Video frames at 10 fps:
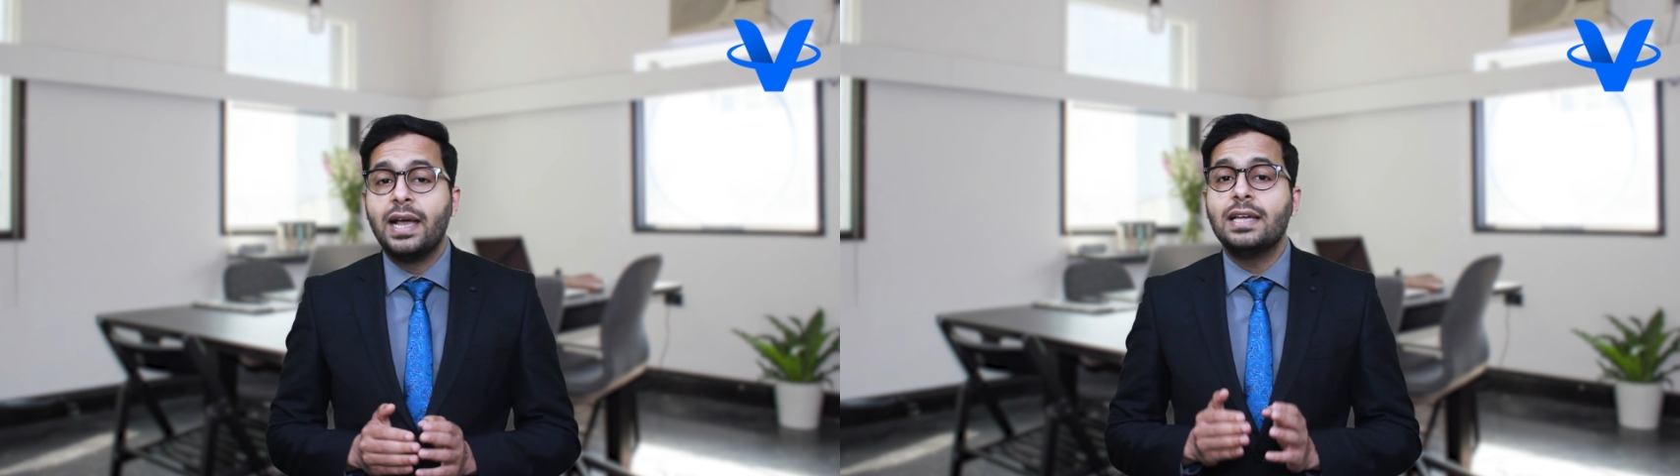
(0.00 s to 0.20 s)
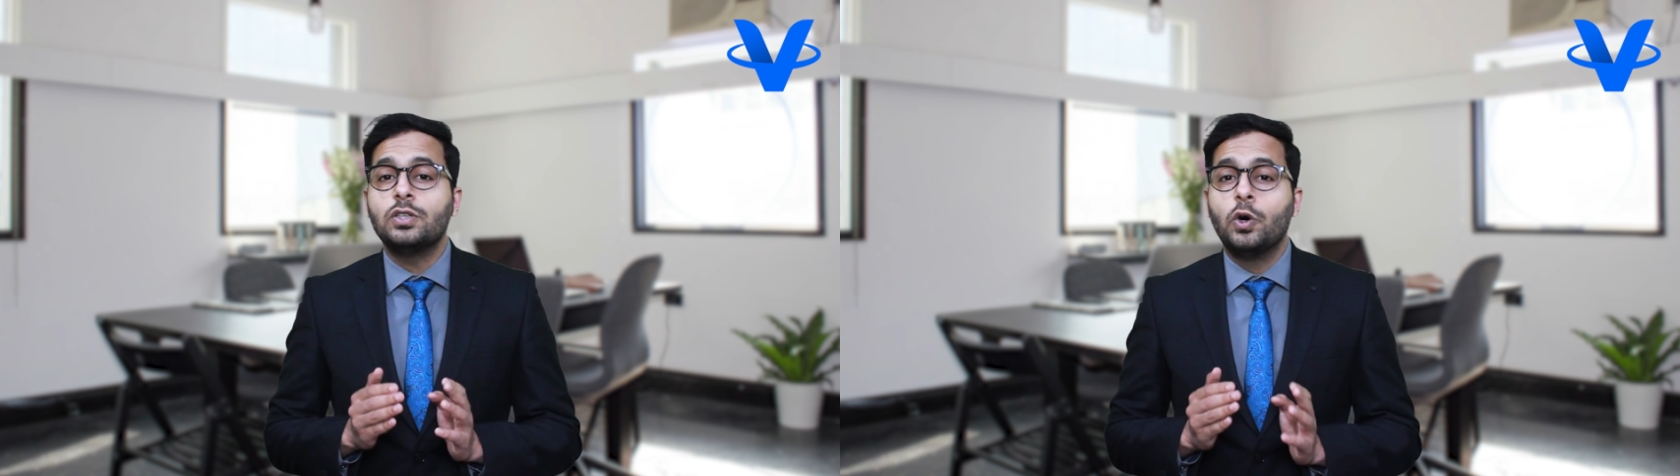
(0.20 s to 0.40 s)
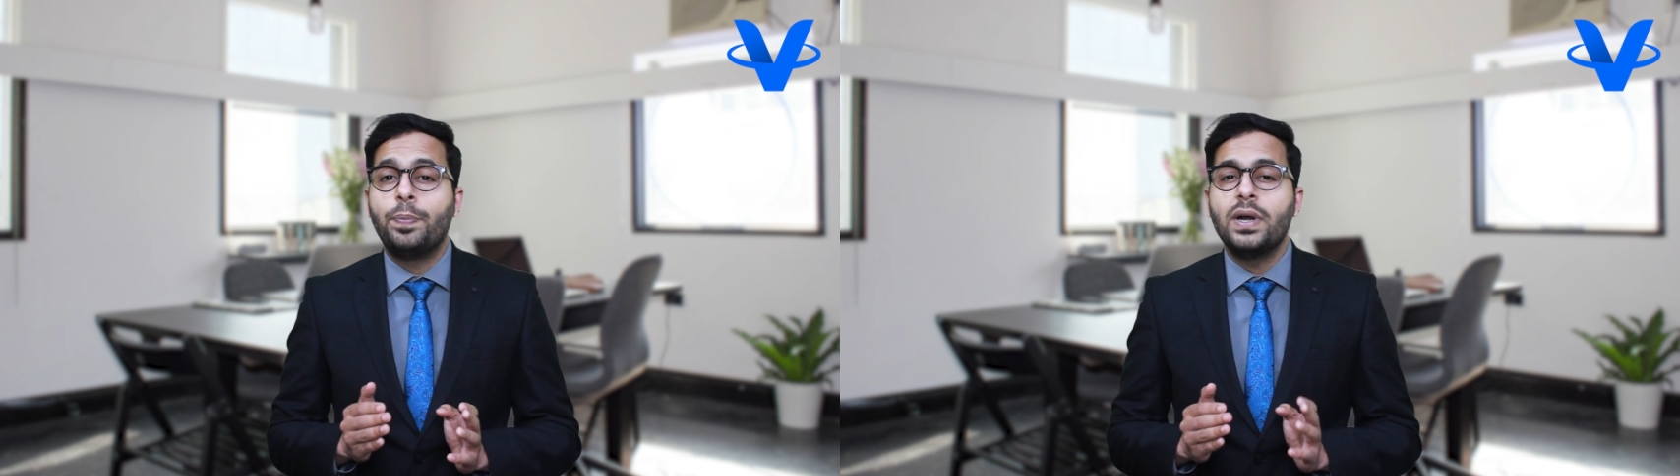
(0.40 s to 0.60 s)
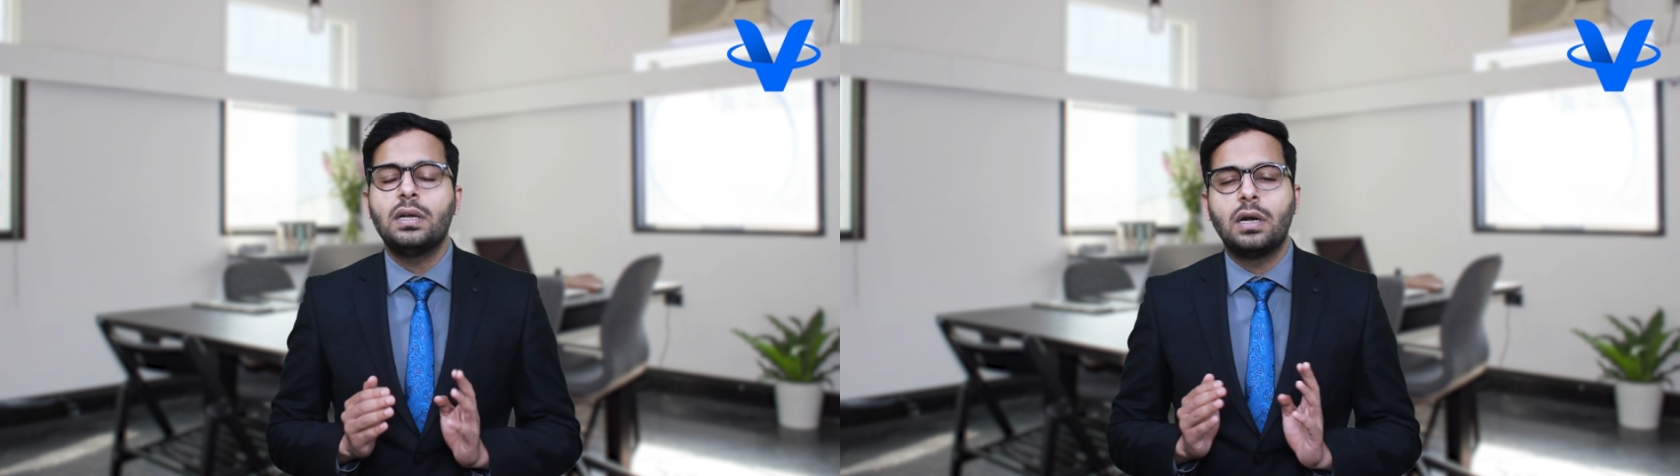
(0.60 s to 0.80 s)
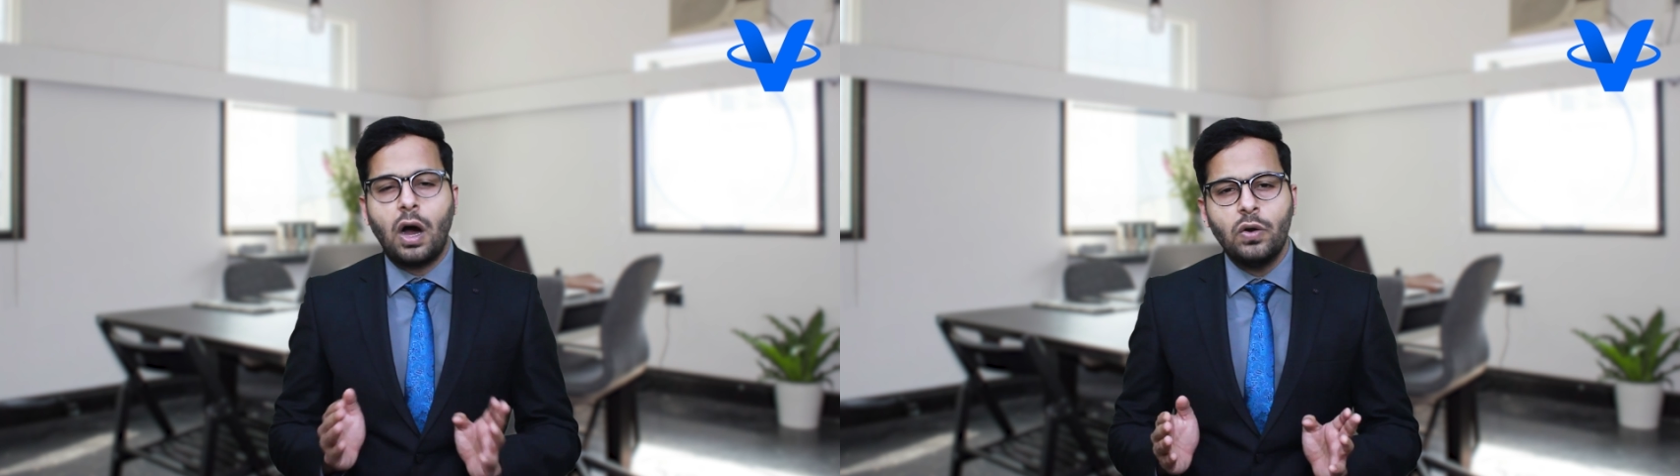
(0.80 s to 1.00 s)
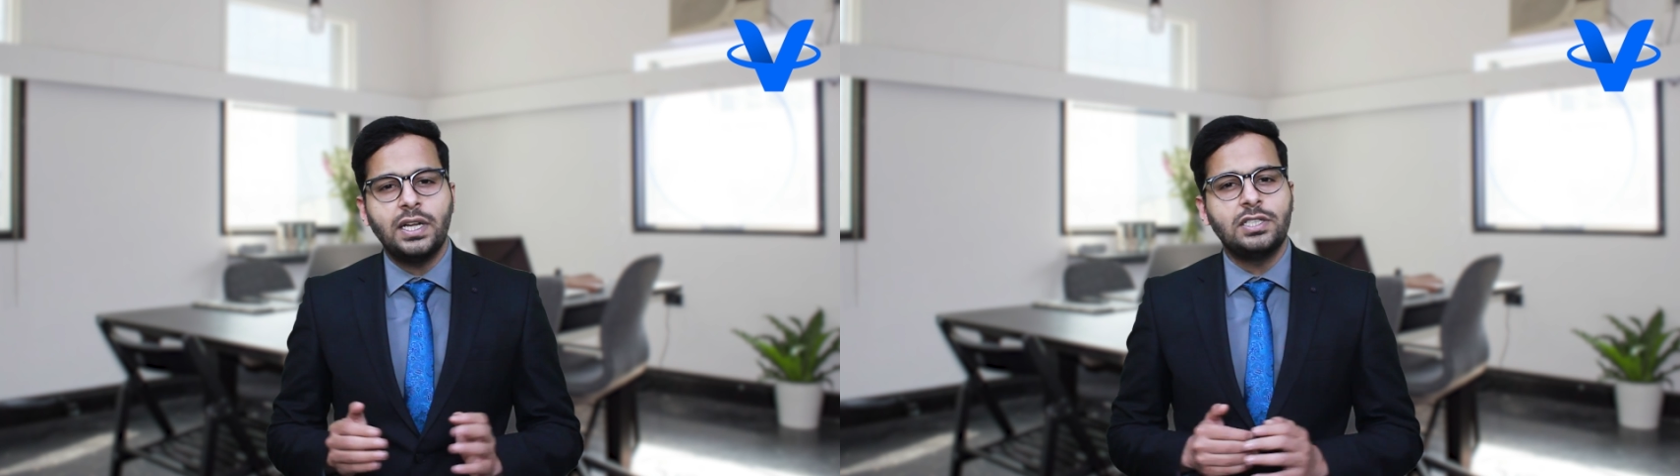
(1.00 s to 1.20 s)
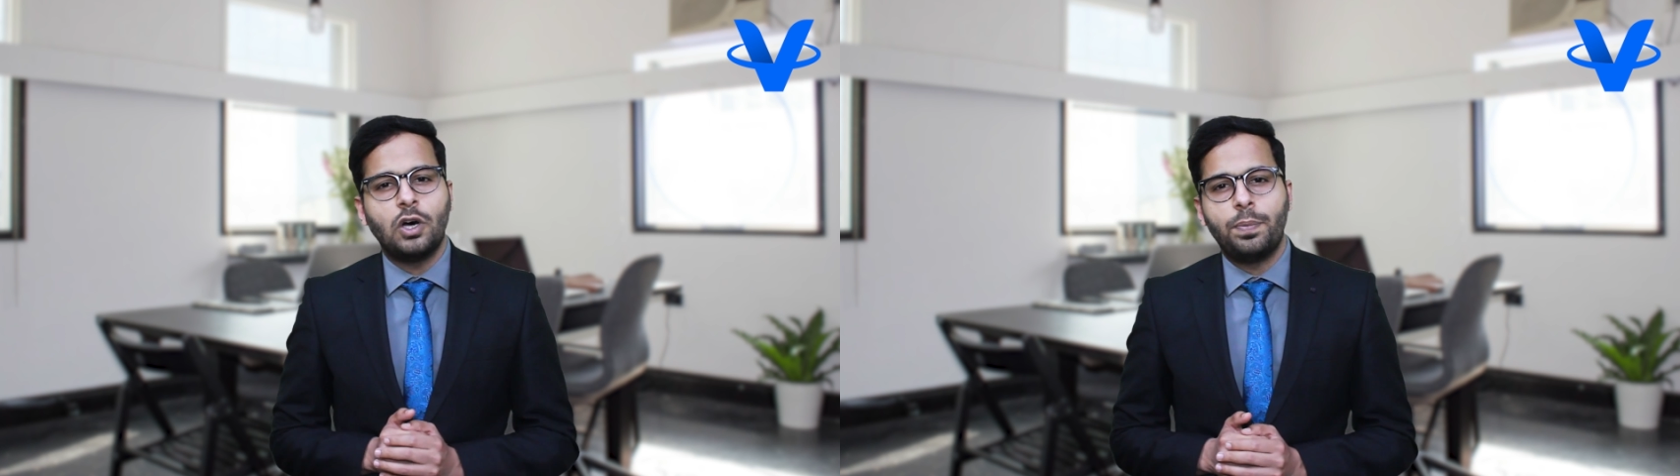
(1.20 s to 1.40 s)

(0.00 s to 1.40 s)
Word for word: has opened countless